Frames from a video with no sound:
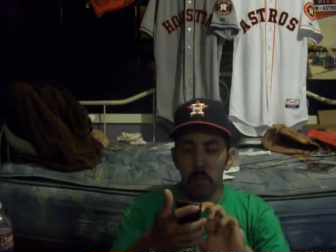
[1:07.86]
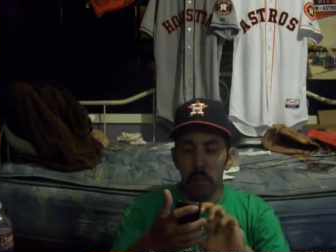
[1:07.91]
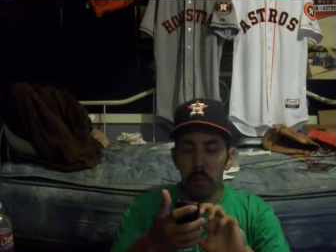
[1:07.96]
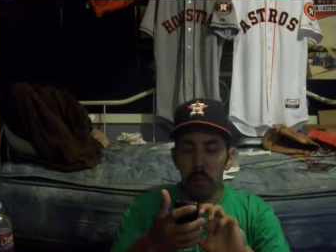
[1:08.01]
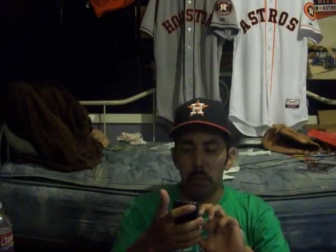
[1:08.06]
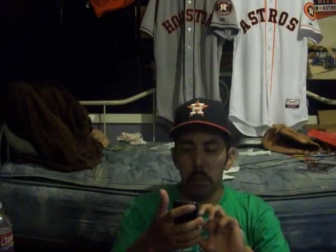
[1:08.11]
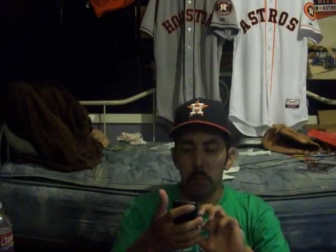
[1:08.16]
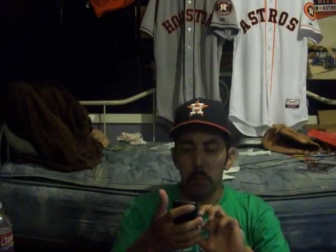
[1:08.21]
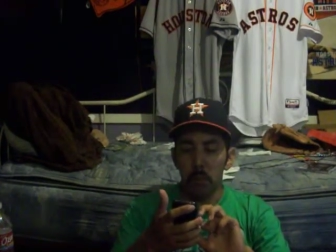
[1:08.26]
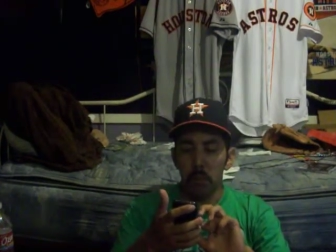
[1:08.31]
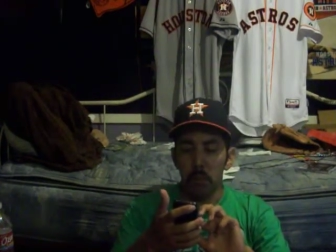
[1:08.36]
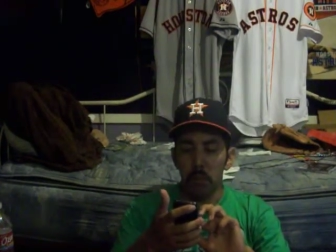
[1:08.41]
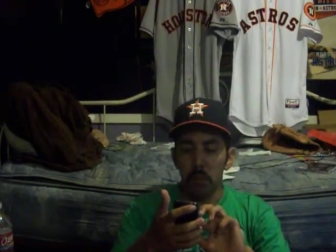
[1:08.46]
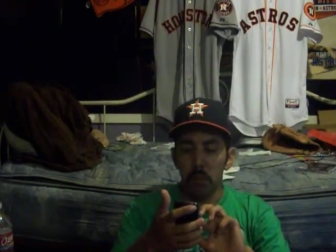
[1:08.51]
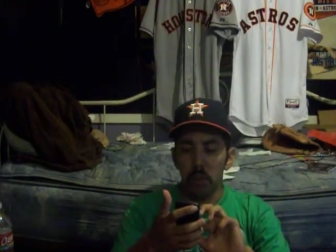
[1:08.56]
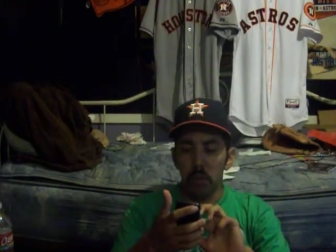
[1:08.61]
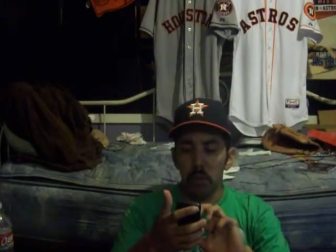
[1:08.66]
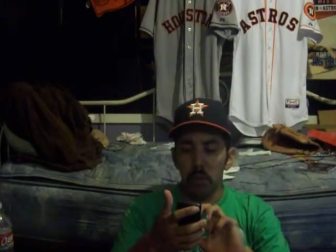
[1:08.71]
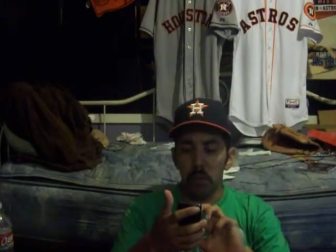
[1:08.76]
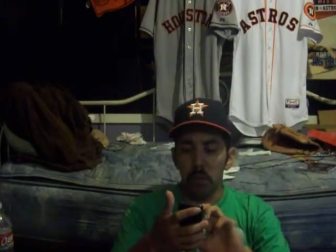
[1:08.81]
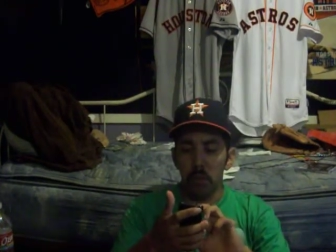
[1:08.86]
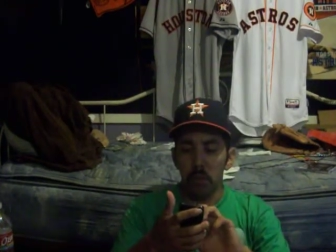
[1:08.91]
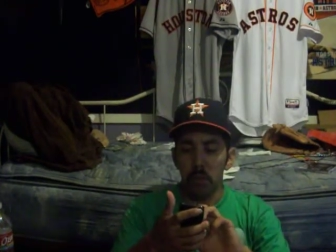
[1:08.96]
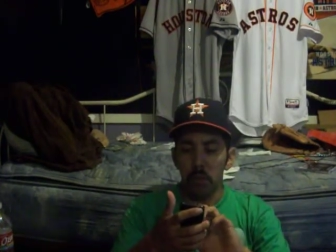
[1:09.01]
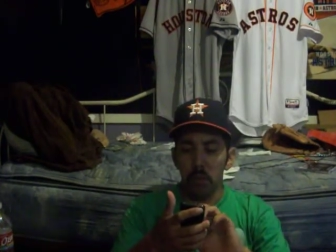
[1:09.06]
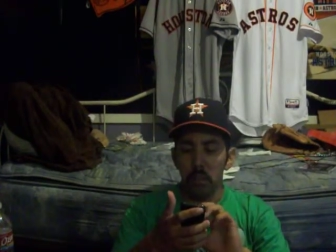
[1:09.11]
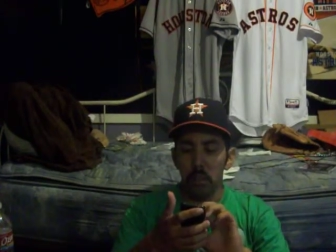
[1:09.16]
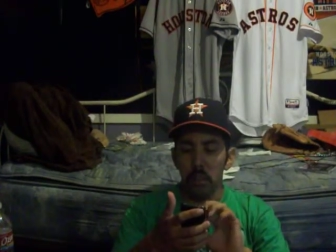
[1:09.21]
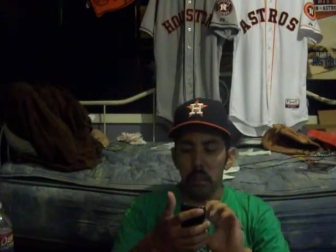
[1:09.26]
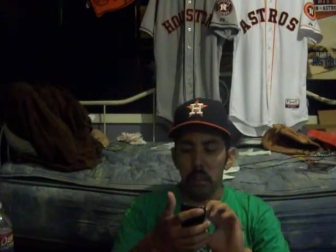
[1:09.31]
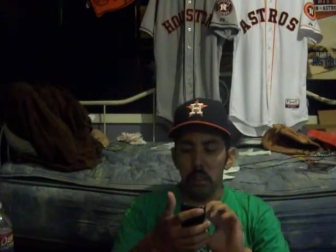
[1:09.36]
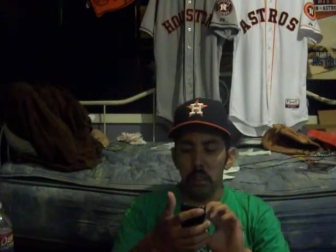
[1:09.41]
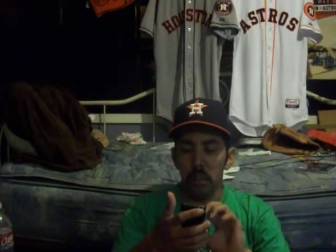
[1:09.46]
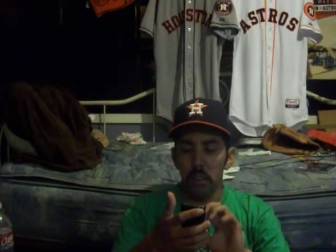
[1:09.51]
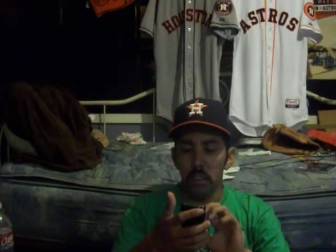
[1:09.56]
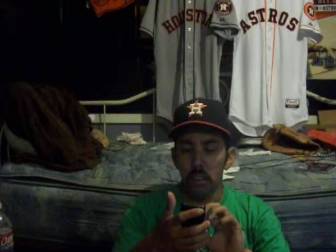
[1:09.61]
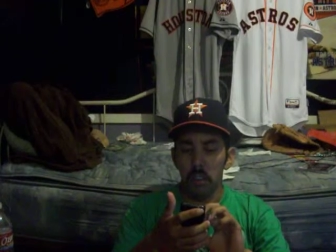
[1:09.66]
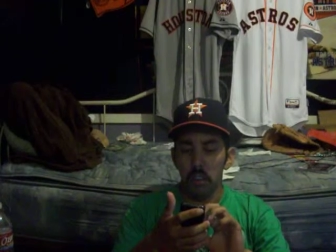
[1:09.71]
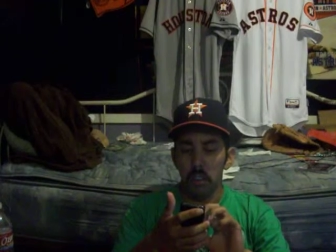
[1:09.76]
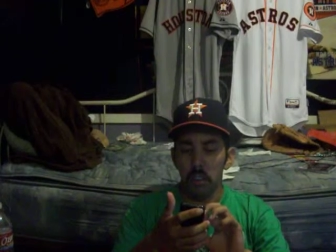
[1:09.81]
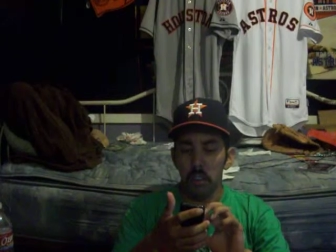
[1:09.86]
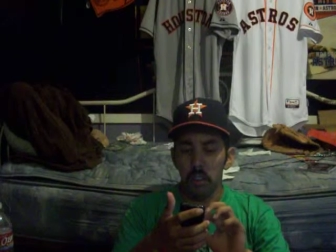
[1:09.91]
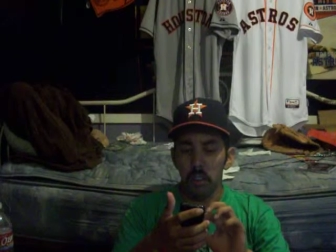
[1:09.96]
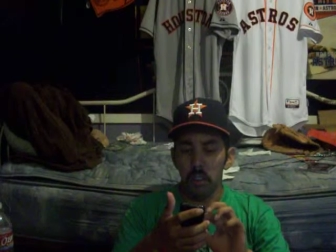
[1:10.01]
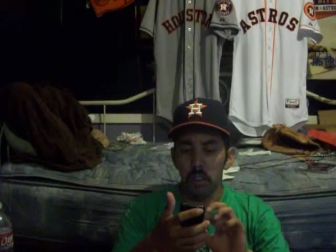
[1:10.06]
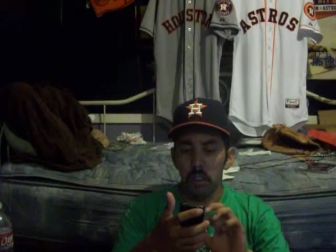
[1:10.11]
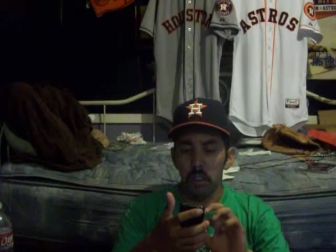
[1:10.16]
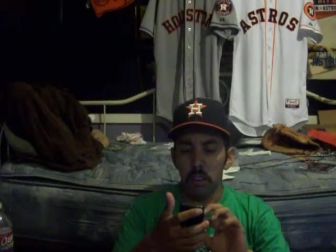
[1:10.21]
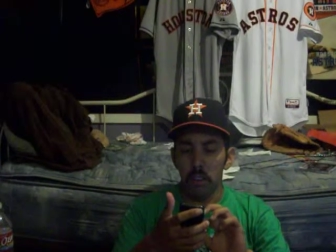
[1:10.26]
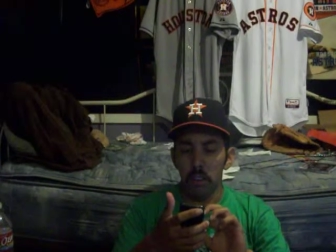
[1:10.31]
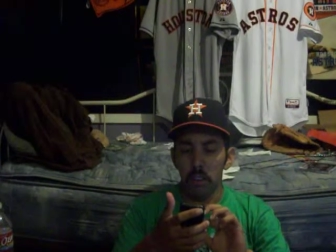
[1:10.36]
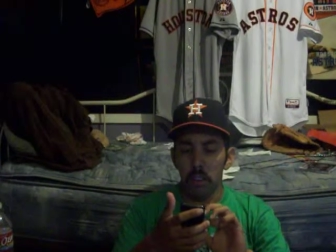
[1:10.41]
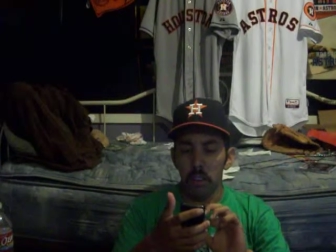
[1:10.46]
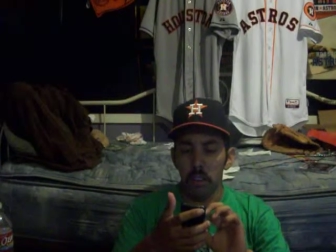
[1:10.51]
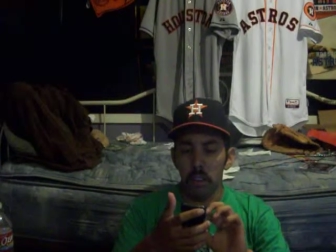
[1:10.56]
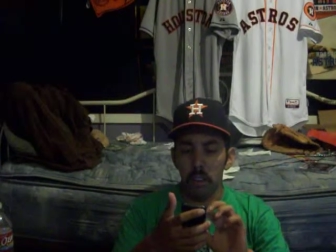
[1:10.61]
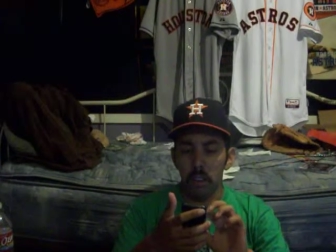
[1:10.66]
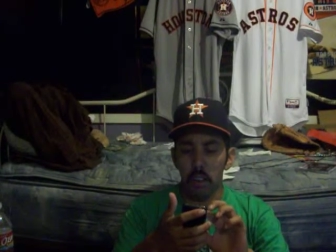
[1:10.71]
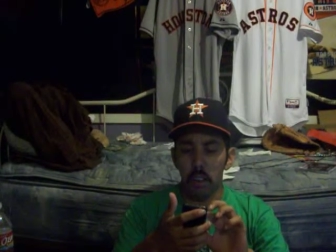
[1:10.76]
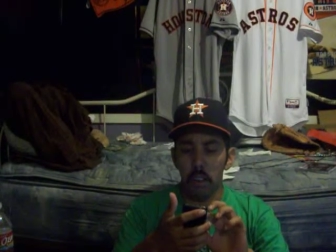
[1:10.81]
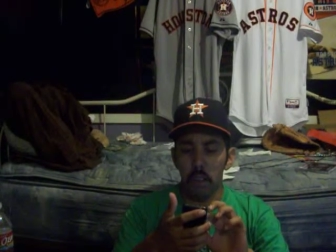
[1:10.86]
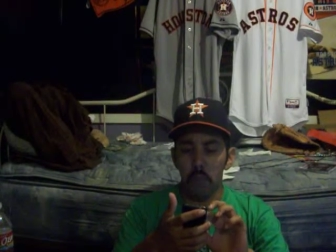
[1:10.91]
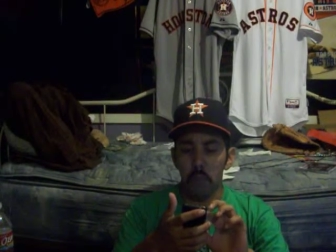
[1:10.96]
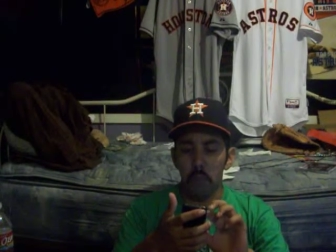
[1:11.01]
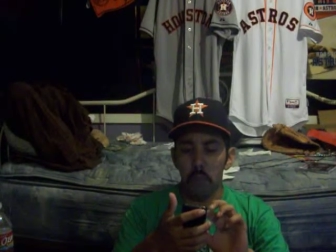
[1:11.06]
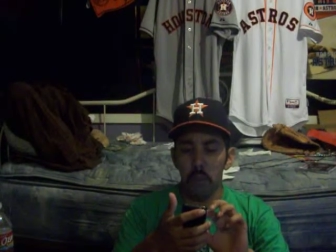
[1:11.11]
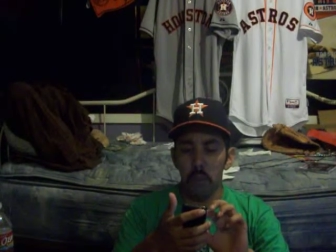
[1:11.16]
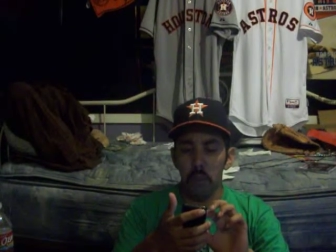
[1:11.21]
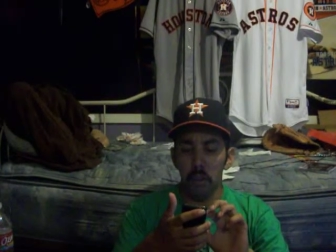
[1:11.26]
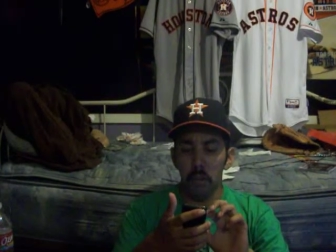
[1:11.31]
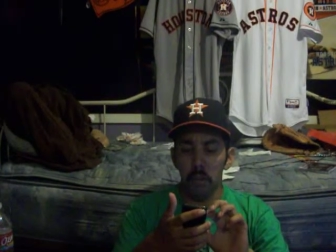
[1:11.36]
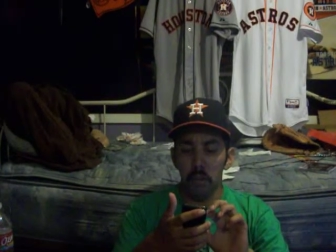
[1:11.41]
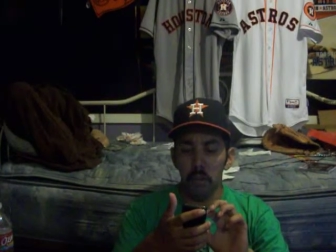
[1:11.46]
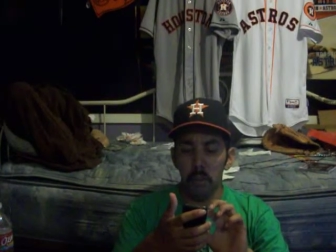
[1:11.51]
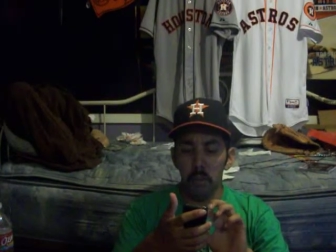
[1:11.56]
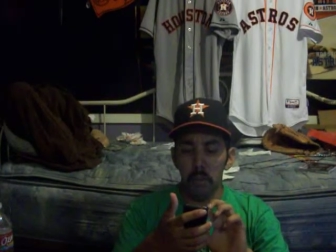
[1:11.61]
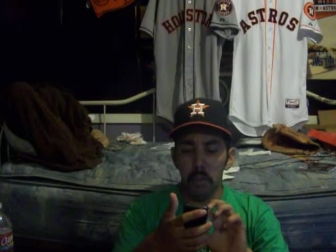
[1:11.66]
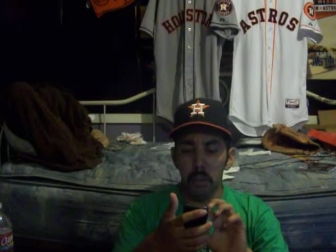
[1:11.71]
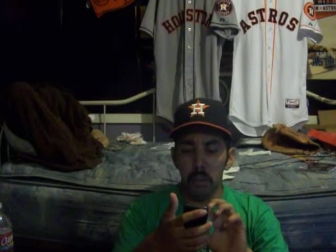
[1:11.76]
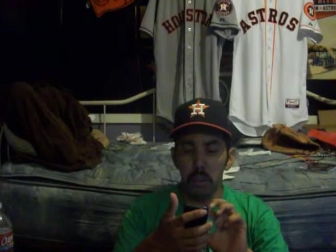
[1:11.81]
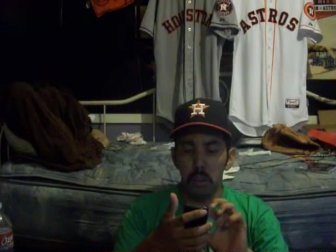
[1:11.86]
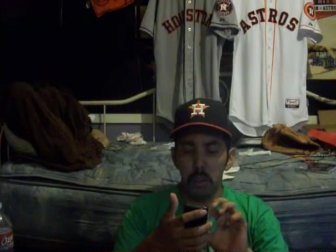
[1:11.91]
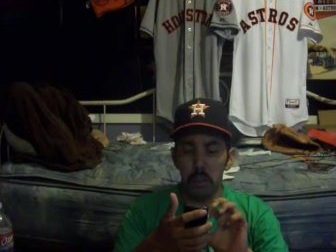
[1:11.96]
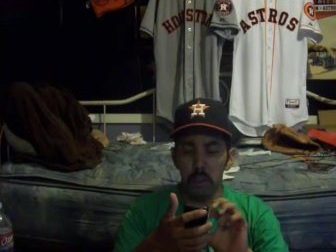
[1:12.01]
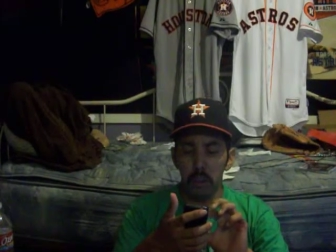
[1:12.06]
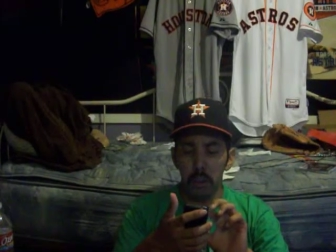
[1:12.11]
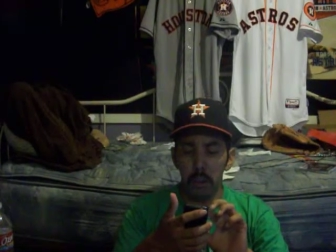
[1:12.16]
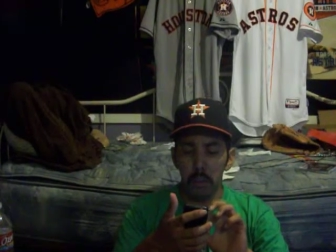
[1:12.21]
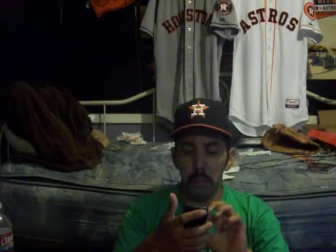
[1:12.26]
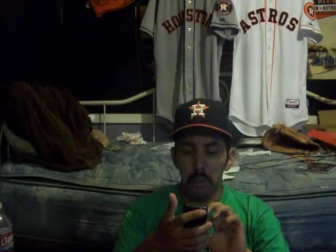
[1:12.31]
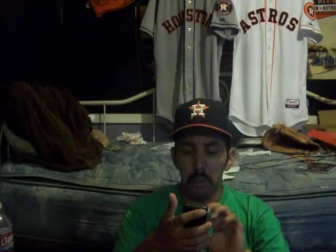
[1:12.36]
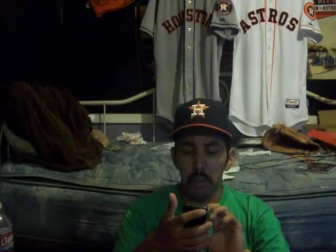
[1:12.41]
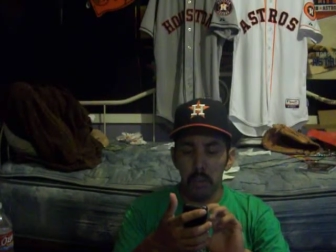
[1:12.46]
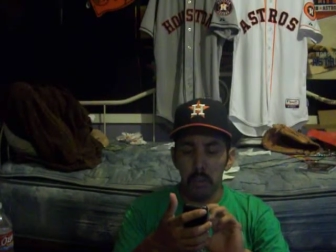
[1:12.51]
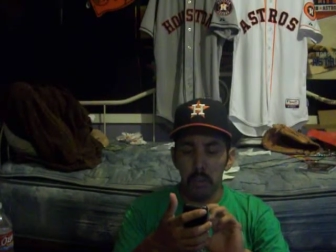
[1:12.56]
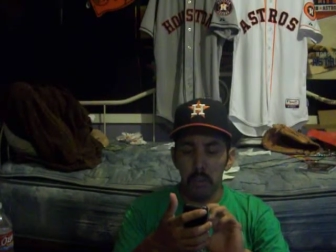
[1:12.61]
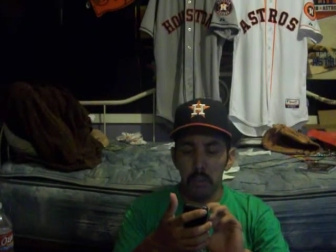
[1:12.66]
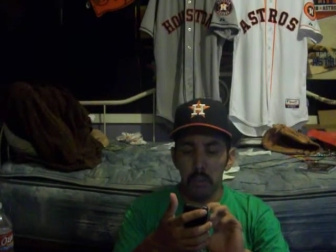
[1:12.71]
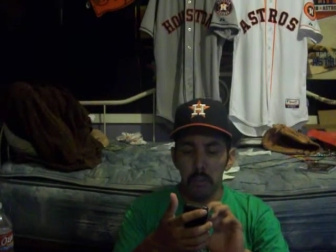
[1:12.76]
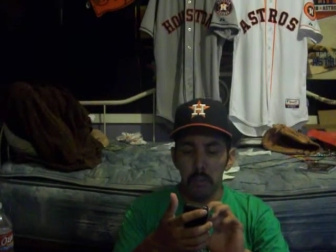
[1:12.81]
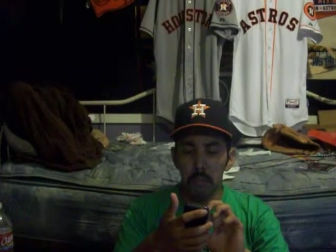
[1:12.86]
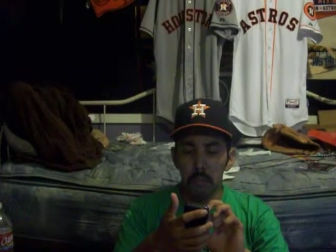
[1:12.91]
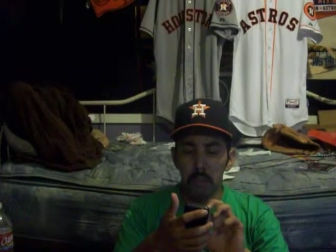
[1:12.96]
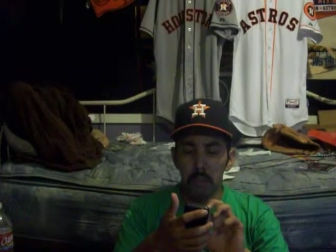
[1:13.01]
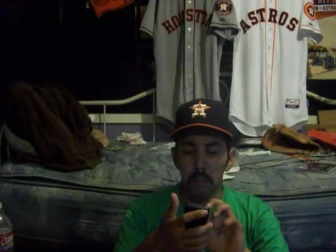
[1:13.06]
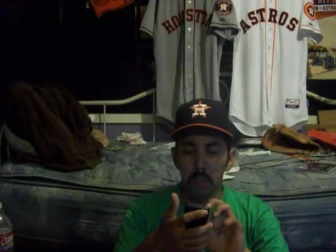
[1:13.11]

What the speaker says: been able to, you know, like, I can't really read tweets because this damn thing,